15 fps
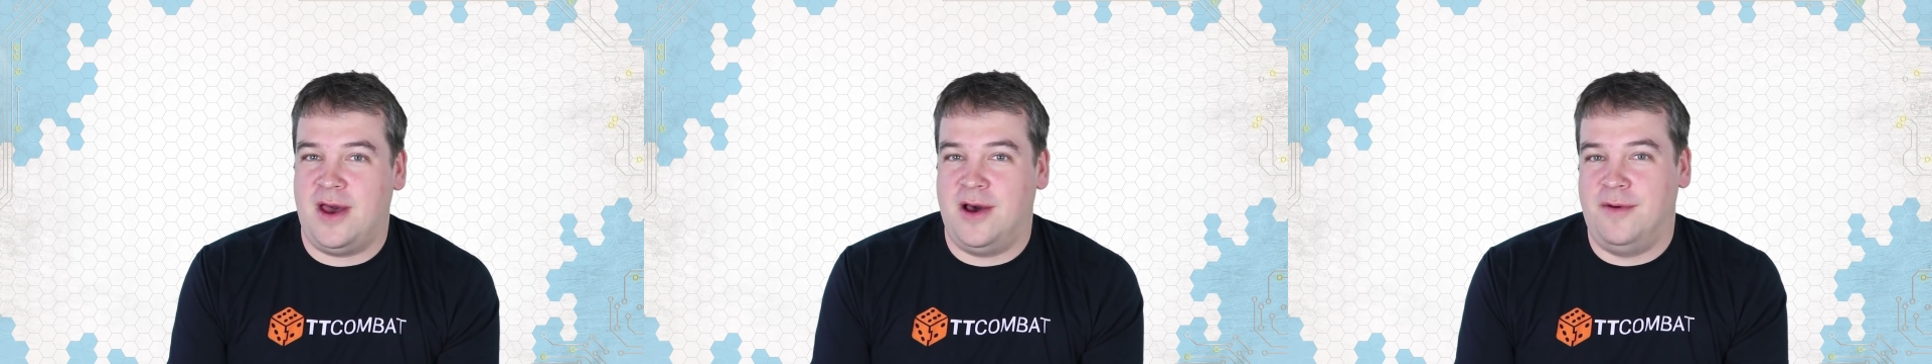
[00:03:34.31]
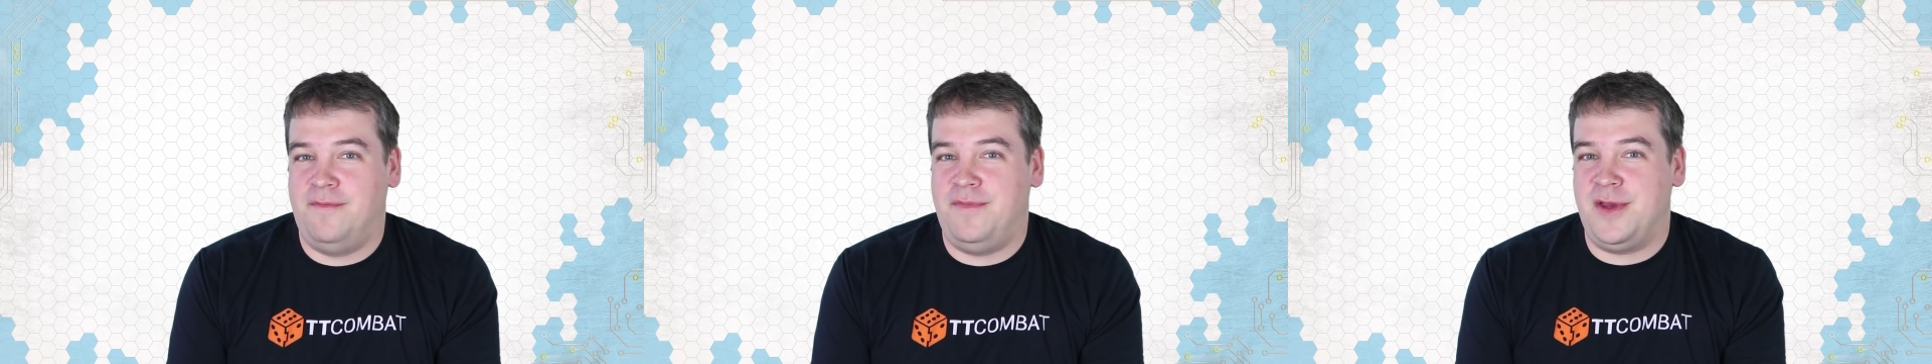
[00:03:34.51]

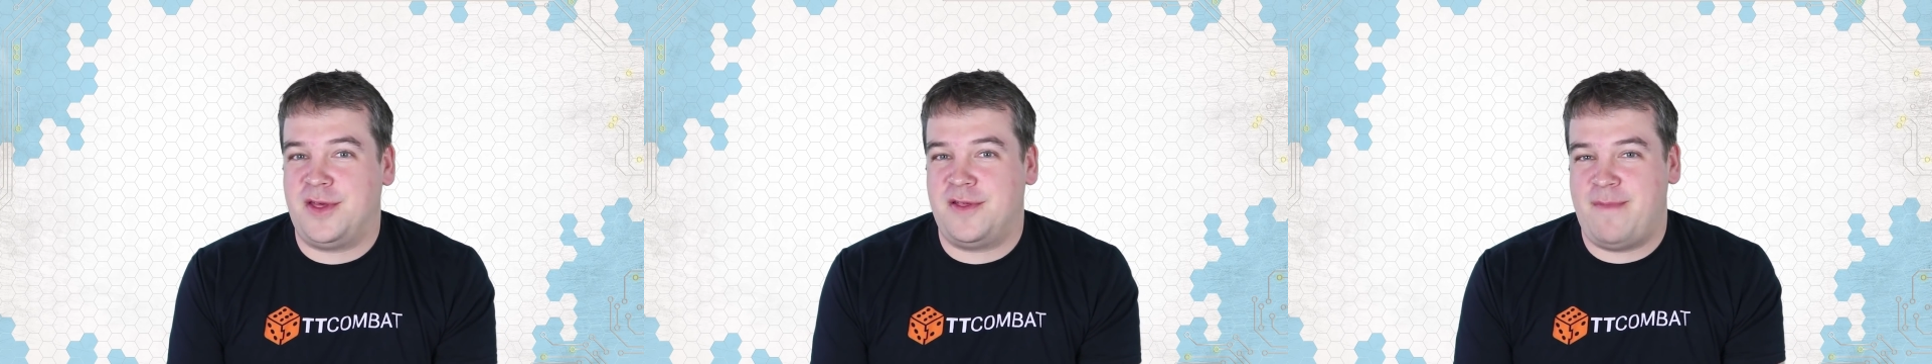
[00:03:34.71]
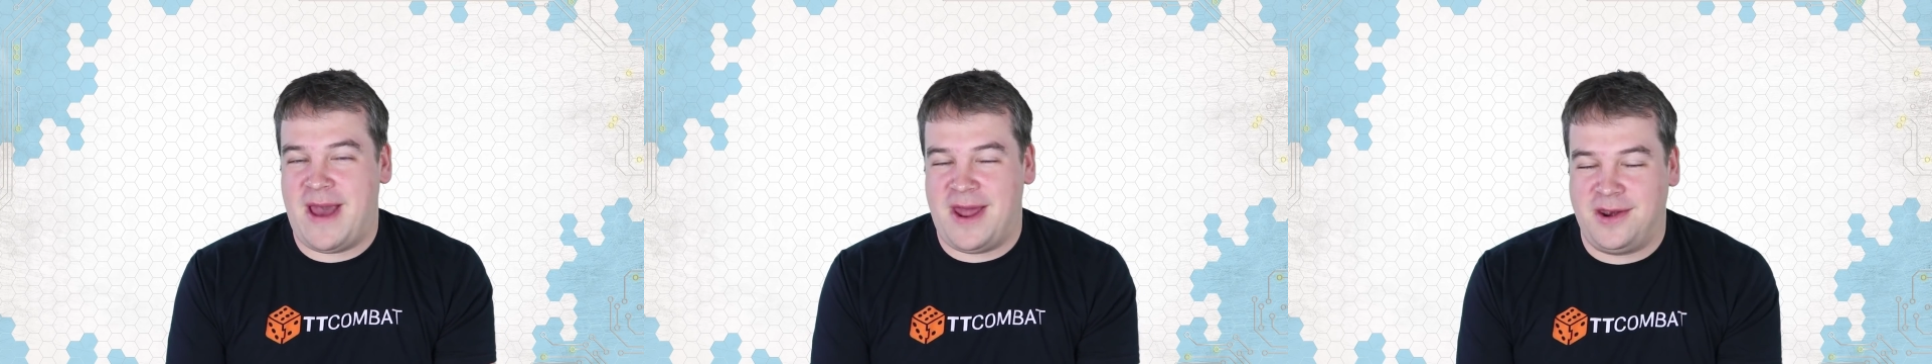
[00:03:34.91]
I'll
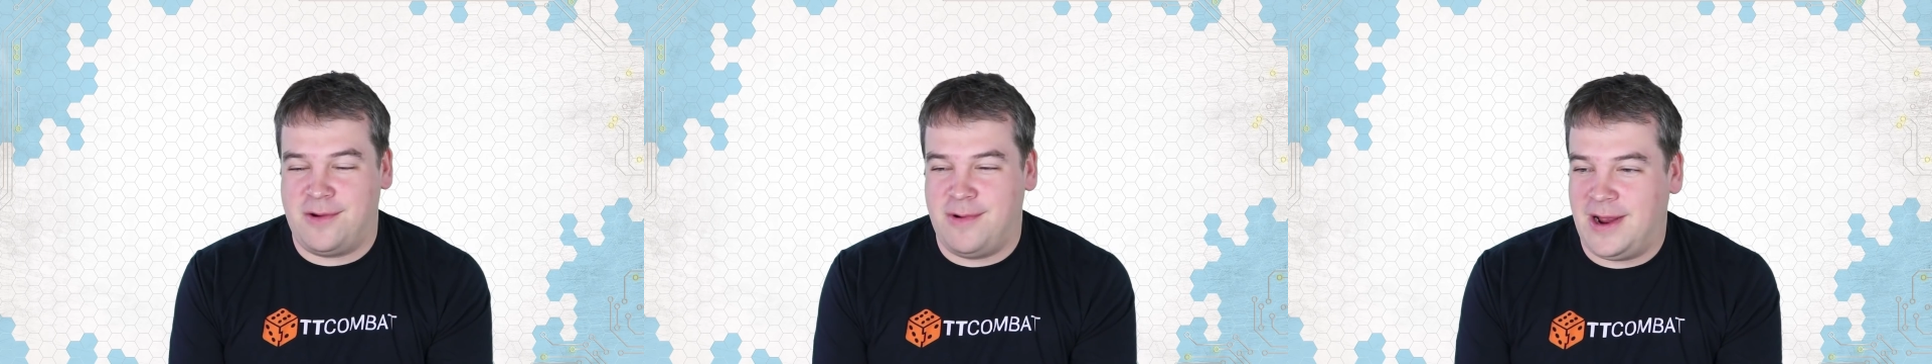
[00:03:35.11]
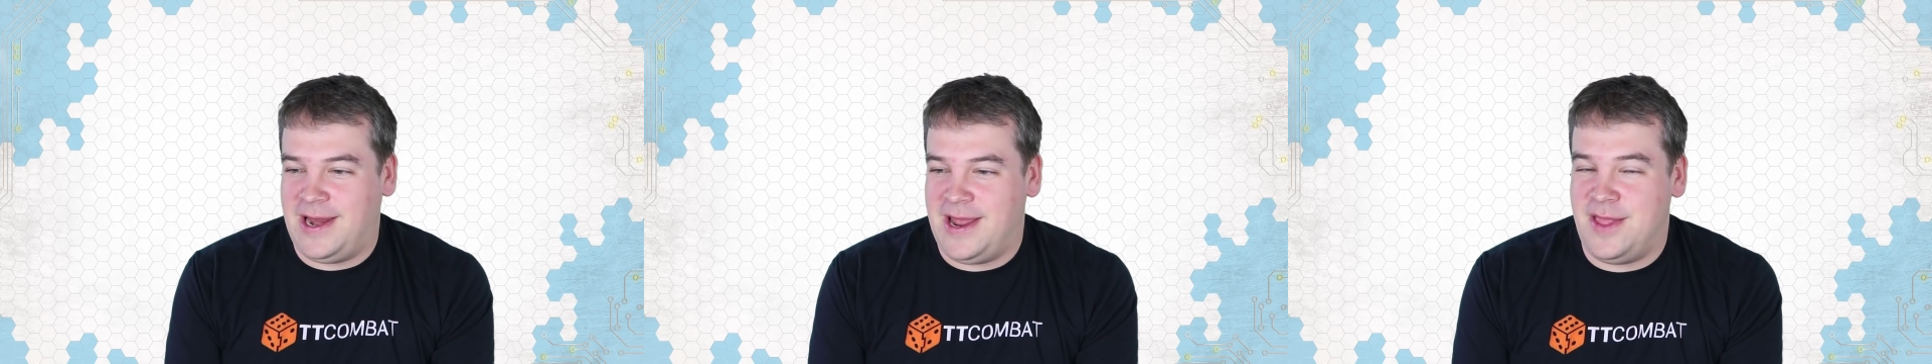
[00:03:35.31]
expand
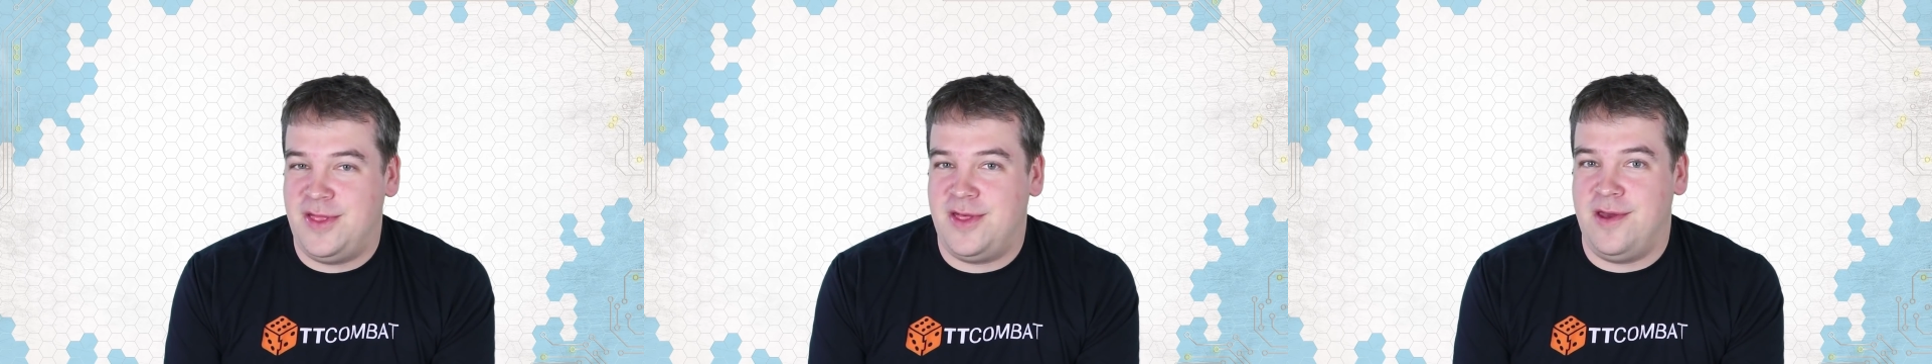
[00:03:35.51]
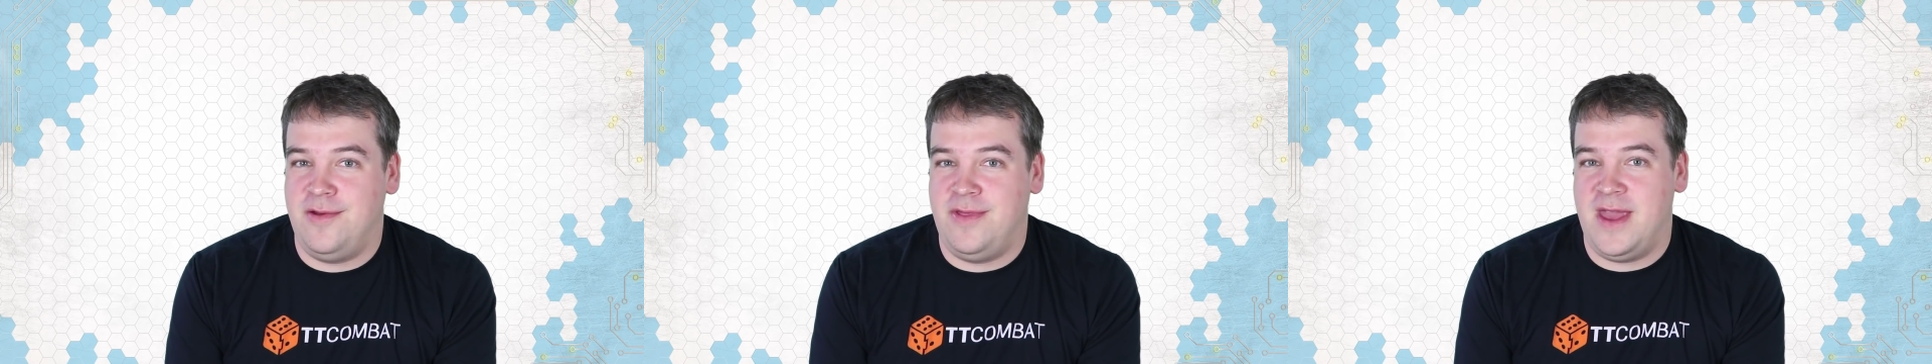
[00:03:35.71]
quickly
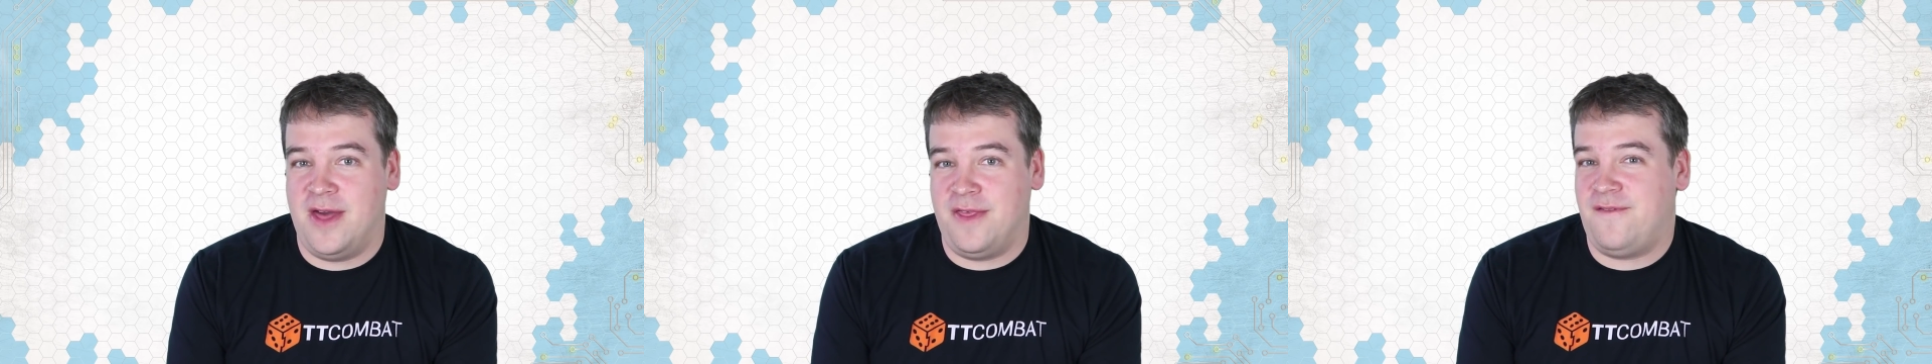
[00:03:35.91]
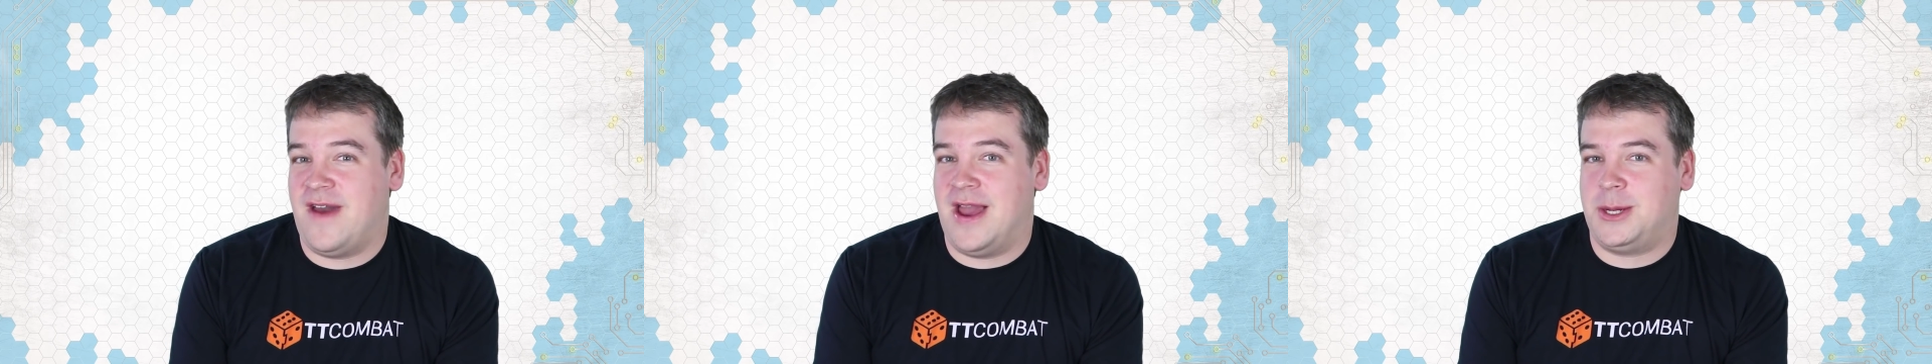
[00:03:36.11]
into the
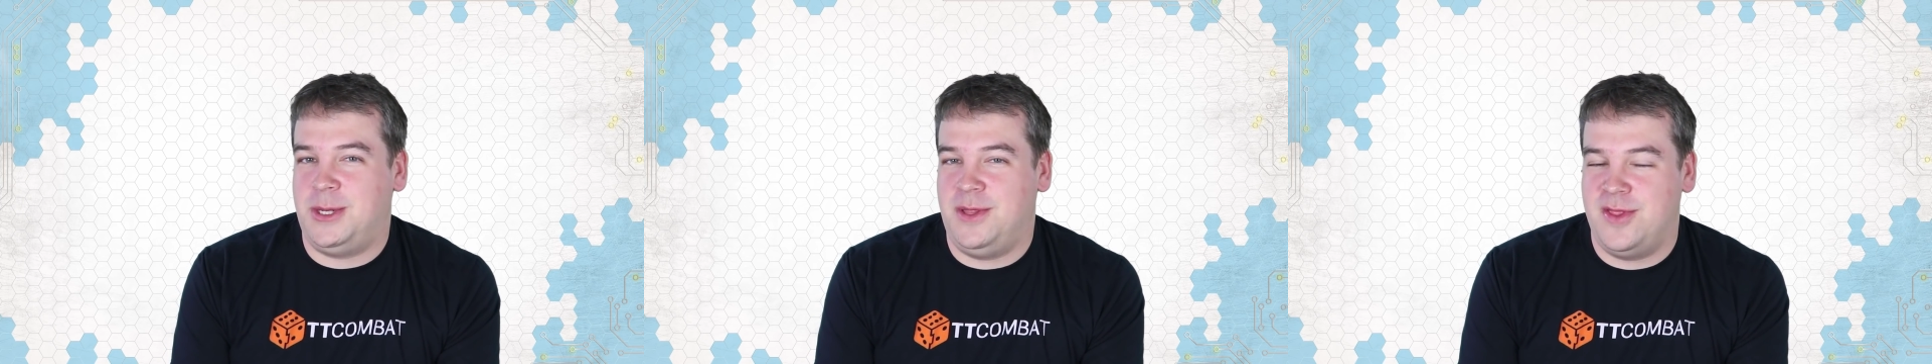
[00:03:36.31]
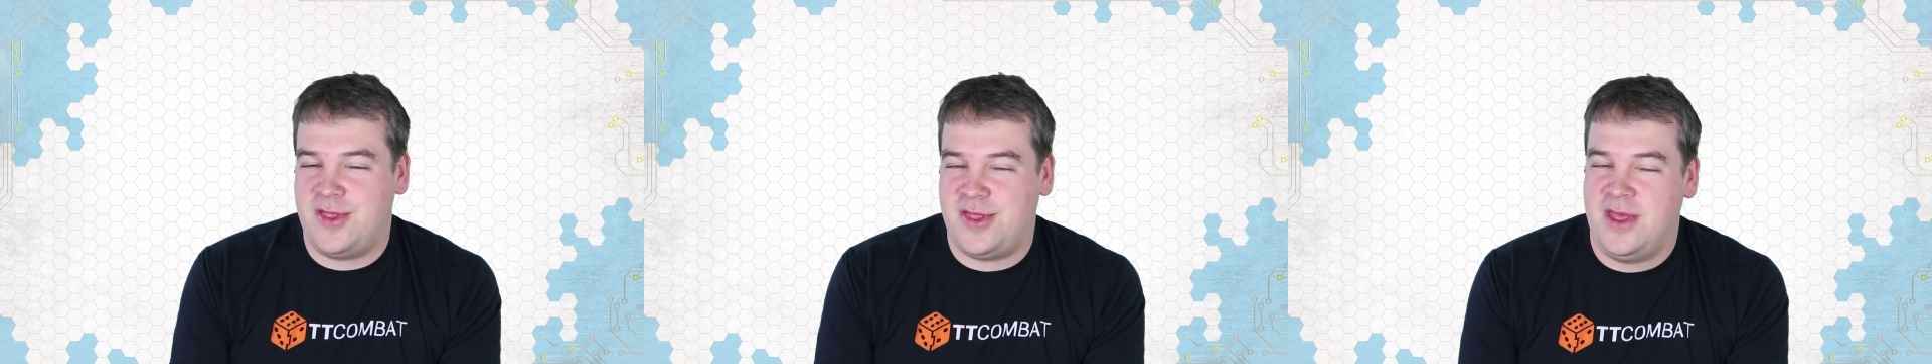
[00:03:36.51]
other
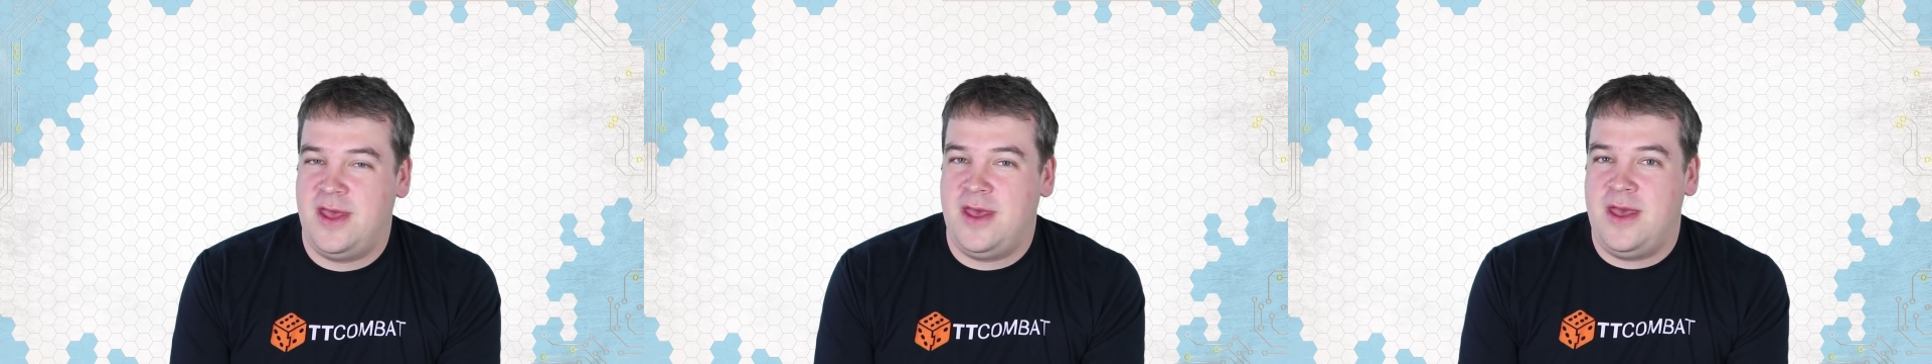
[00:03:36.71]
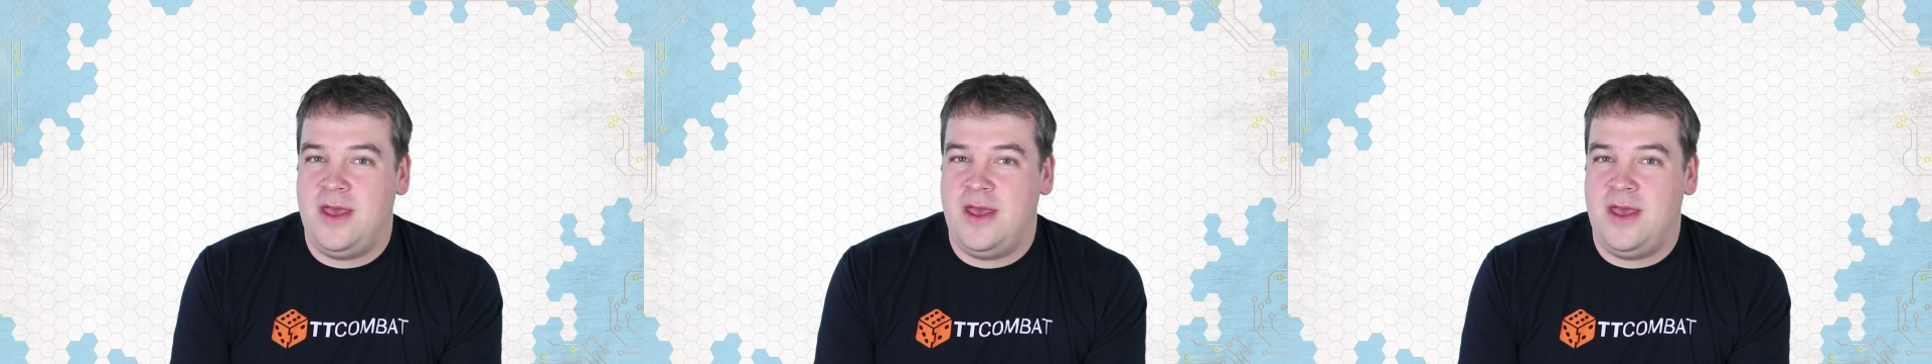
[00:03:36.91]
factions.